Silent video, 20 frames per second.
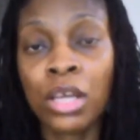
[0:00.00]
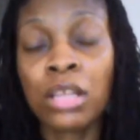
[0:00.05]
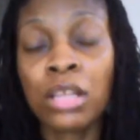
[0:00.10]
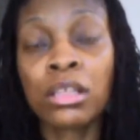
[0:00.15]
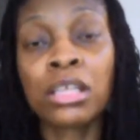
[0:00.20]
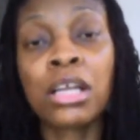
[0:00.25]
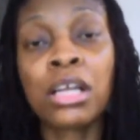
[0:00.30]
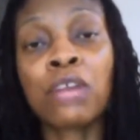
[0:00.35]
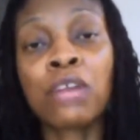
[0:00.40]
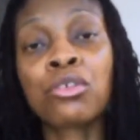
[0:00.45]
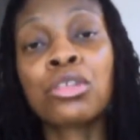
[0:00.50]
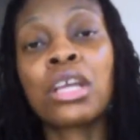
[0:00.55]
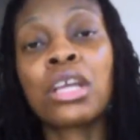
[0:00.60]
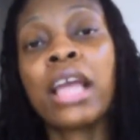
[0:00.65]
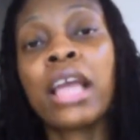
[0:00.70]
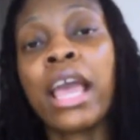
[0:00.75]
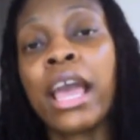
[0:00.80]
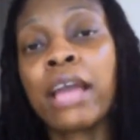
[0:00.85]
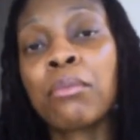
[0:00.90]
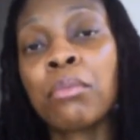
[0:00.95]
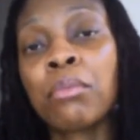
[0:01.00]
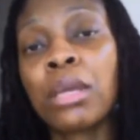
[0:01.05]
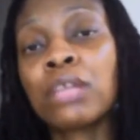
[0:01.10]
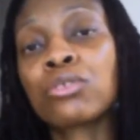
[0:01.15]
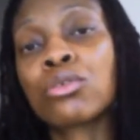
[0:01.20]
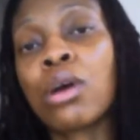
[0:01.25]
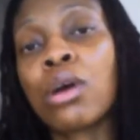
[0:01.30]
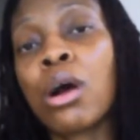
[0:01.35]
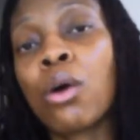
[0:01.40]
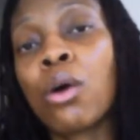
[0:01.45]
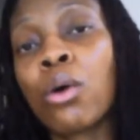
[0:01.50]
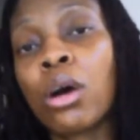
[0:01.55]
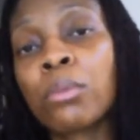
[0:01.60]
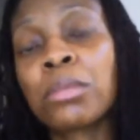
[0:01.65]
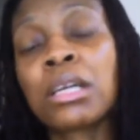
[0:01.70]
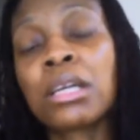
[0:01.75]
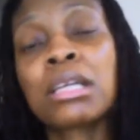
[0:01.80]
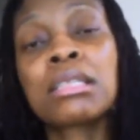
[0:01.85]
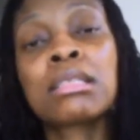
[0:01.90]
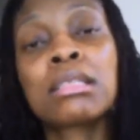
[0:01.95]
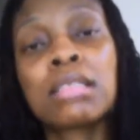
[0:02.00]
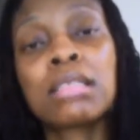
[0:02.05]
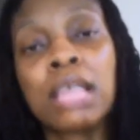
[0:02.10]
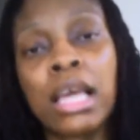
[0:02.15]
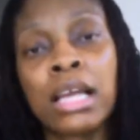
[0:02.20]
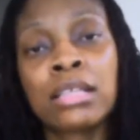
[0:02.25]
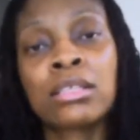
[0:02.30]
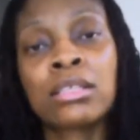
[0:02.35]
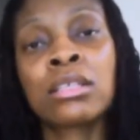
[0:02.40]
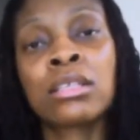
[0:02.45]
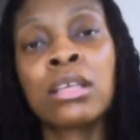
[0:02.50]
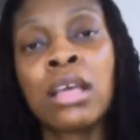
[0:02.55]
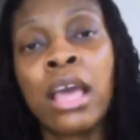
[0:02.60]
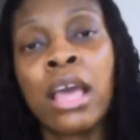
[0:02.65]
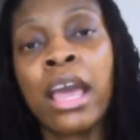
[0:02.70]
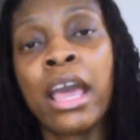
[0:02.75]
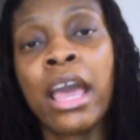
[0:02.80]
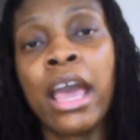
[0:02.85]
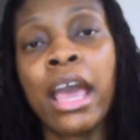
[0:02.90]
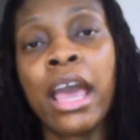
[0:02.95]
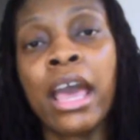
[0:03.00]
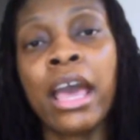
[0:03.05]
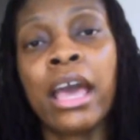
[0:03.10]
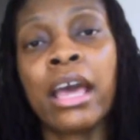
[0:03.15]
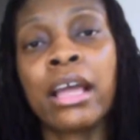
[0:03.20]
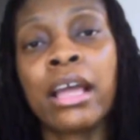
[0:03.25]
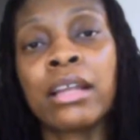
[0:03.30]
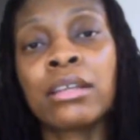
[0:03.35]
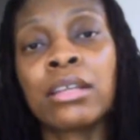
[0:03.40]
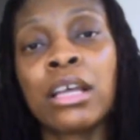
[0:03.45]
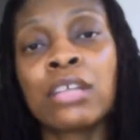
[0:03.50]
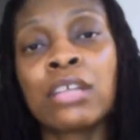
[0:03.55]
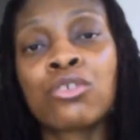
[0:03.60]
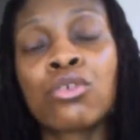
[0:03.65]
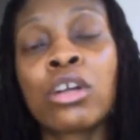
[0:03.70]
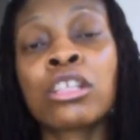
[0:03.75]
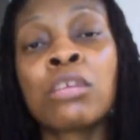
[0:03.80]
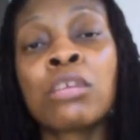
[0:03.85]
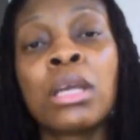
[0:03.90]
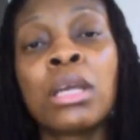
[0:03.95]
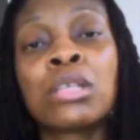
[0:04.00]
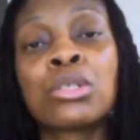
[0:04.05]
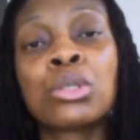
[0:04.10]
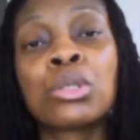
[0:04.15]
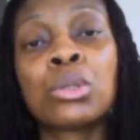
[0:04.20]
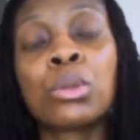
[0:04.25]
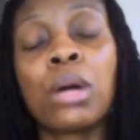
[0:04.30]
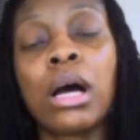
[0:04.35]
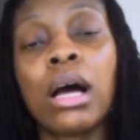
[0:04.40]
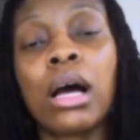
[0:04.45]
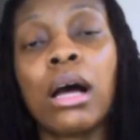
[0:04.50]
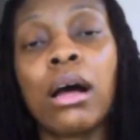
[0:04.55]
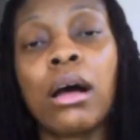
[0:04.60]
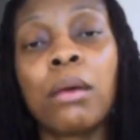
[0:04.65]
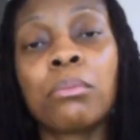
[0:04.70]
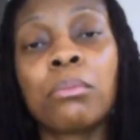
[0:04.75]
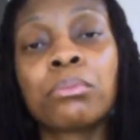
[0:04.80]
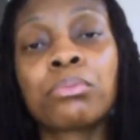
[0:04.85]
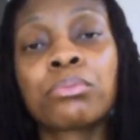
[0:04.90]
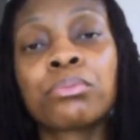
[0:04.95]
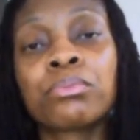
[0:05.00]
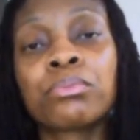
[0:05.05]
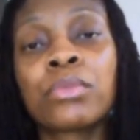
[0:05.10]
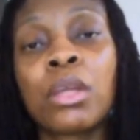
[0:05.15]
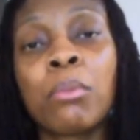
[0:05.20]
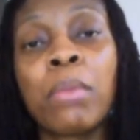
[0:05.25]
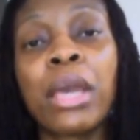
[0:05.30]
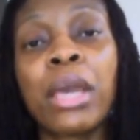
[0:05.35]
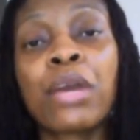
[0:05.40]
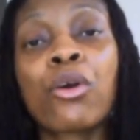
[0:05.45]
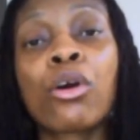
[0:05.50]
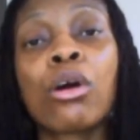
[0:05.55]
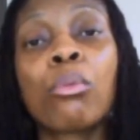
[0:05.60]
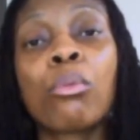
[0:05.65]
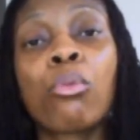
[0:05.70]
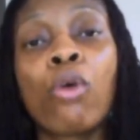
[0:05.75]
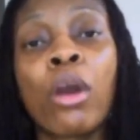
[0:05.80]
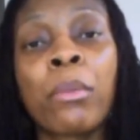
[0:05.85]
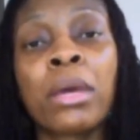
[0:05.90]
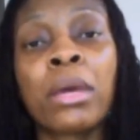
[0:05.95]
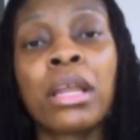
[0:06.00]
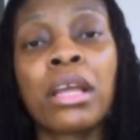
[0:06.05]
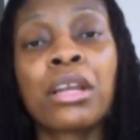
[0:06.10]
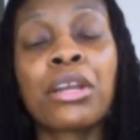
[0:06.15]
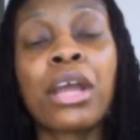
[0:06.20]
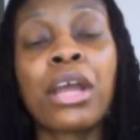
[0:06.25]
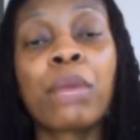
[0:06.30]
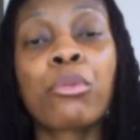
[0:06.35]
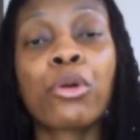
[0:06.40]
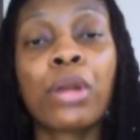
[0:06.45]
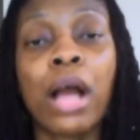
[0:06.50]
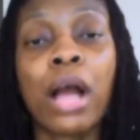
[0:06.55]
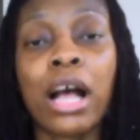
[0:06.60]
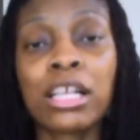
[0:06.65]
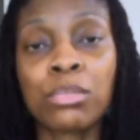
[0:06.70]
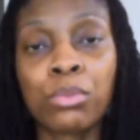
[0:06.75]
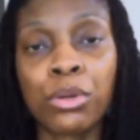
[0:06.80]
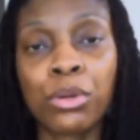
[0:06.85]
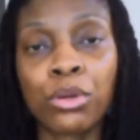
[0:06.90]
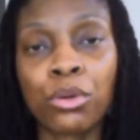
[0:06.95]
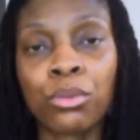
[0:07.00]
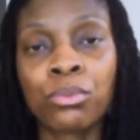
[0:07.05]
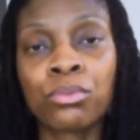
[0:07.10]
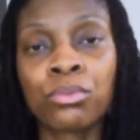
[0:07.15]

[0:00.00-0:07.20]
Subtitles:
The doctor then had me draw up the consents and instructed me to make her appointment at a neighboring hospital.